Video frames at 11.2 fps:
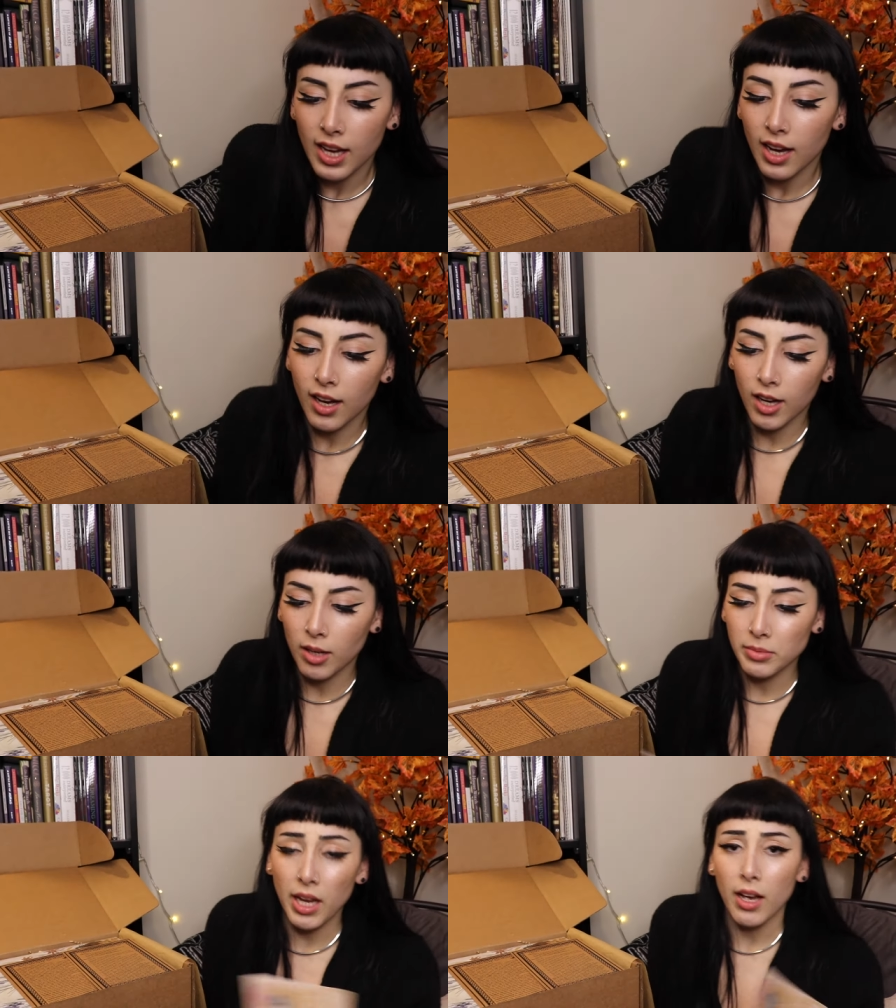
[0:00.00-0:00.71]

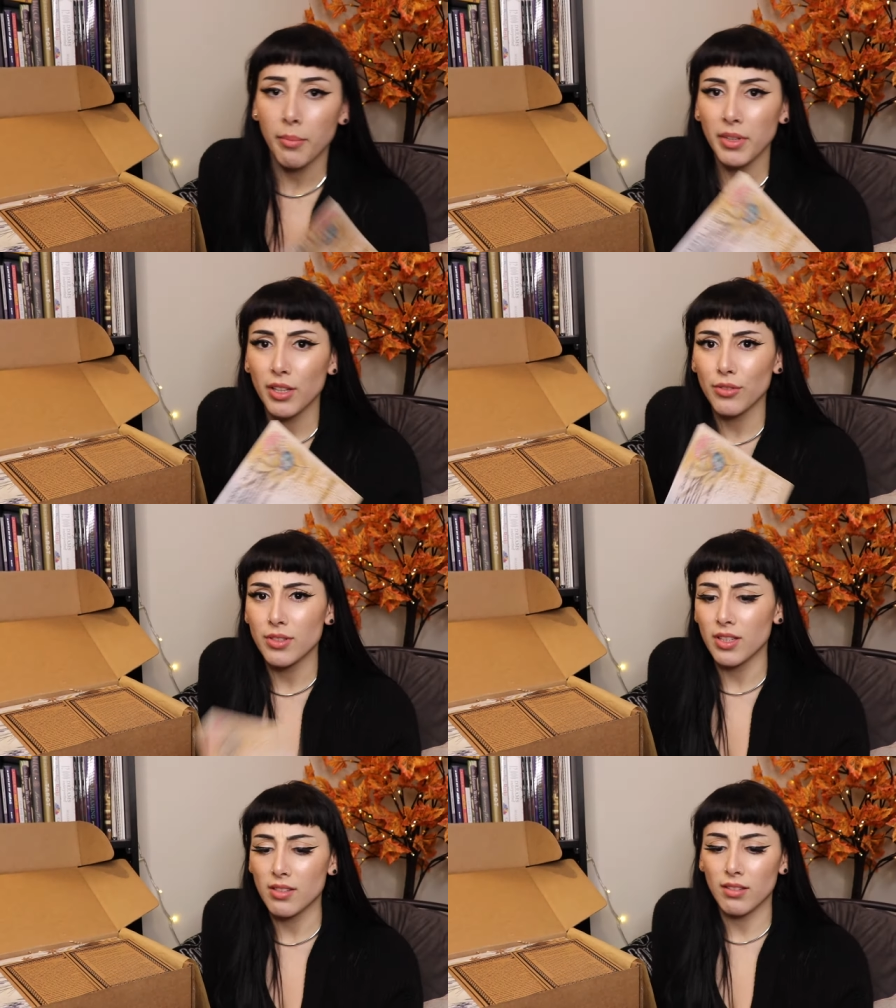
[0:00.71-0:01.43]
Um, yeah, I'm gonna
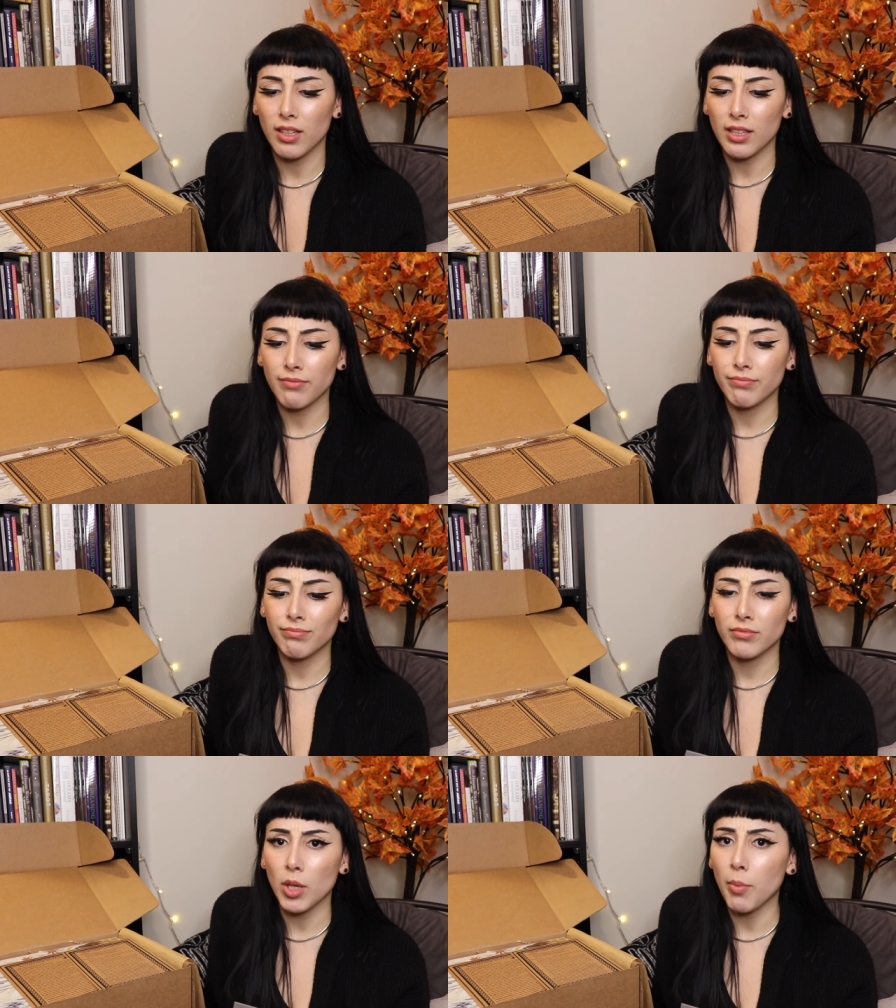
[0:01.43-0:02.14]
use this like
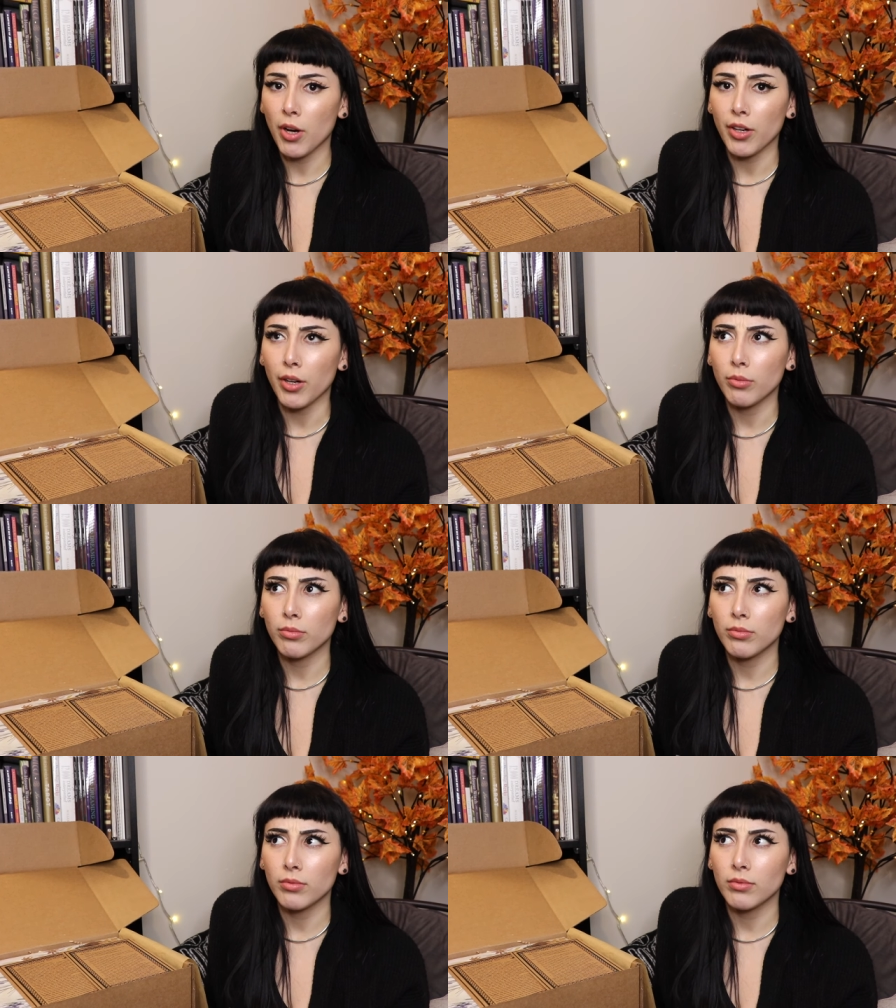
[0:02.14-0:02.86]
tomorrow
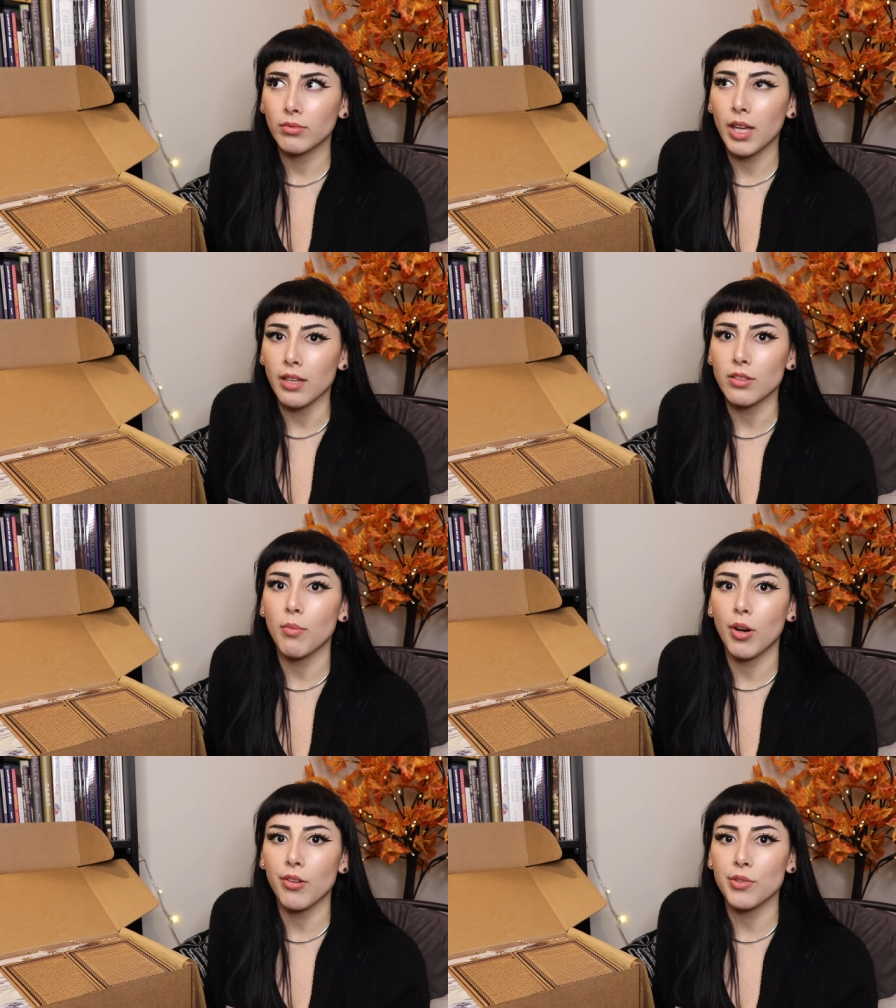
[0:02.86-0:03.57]
yeah,
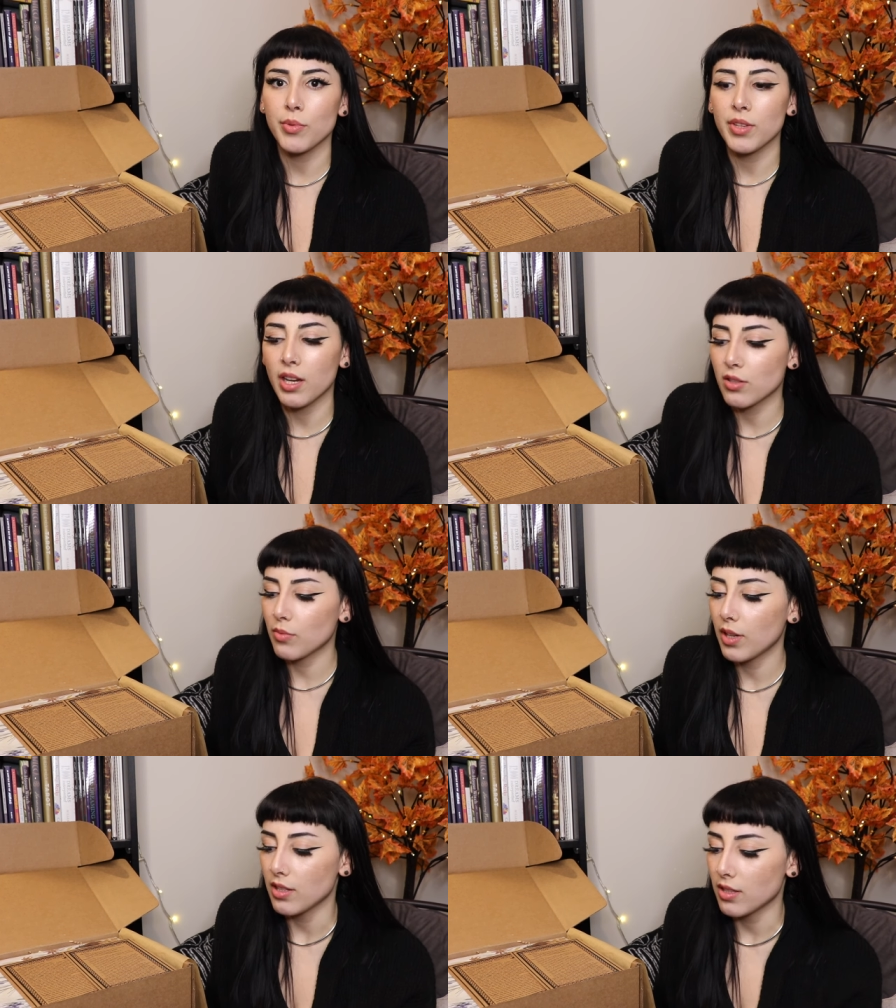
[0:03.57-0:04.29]
tomorrow's when the next
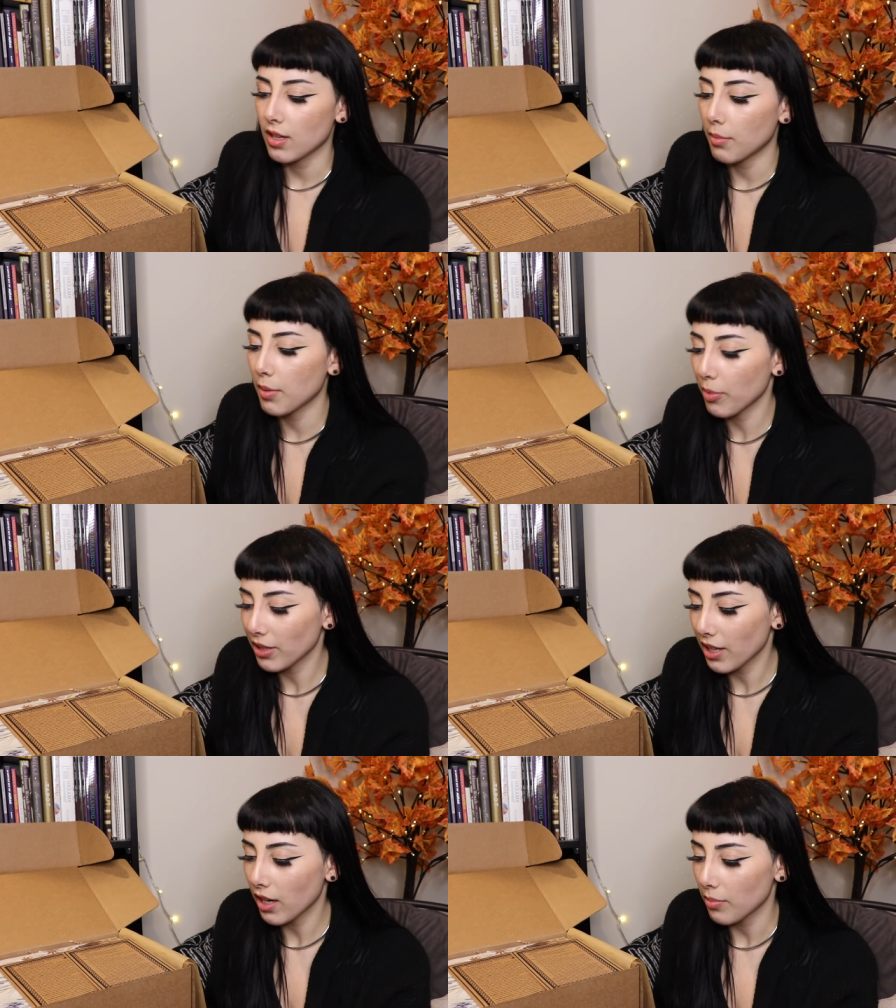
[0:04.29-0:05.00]
one is. I'm gonna
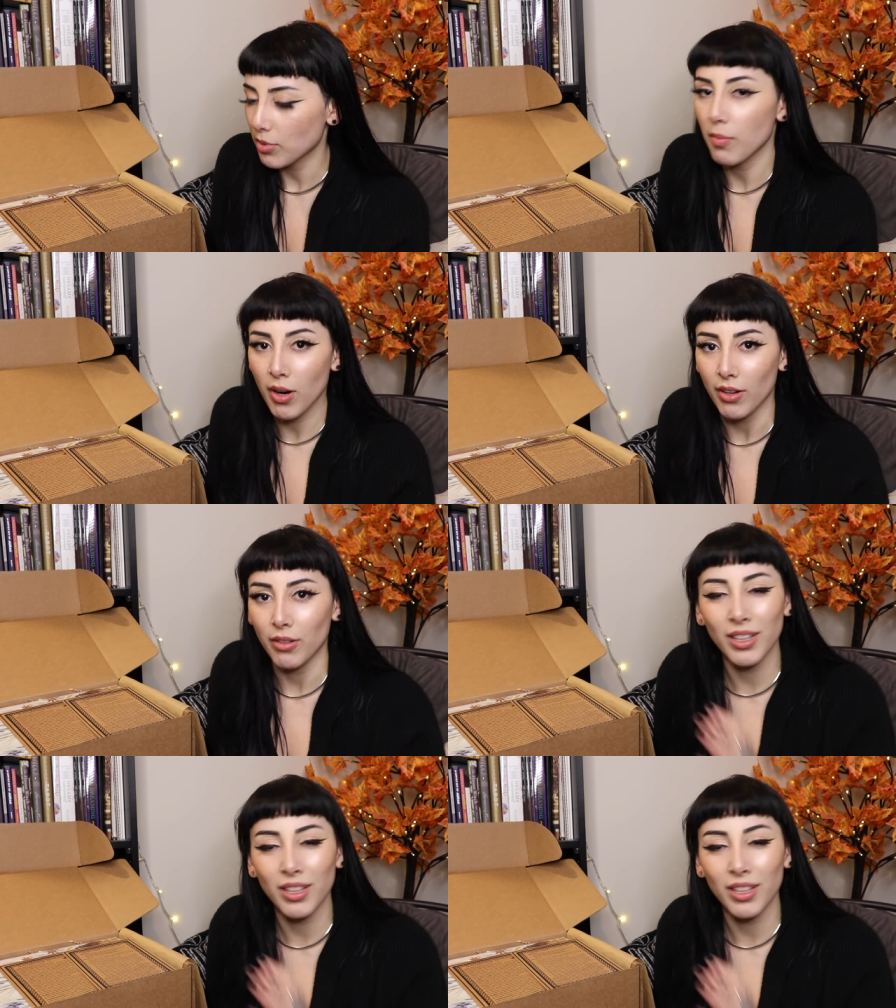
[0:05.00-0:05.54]
bring that up tomorrow.